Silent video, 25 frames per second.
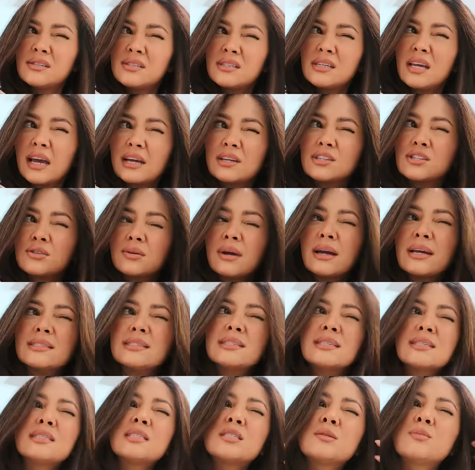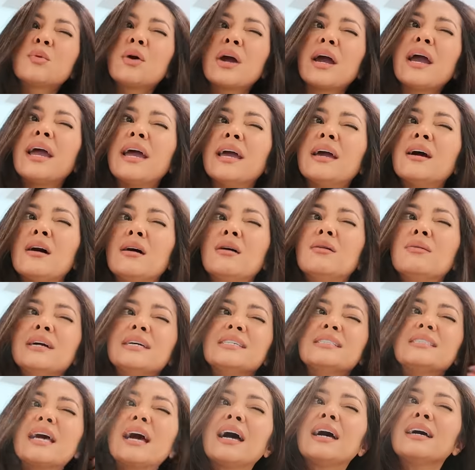texturizing spray
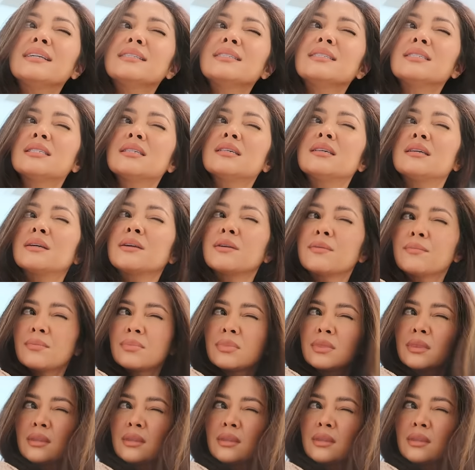always adds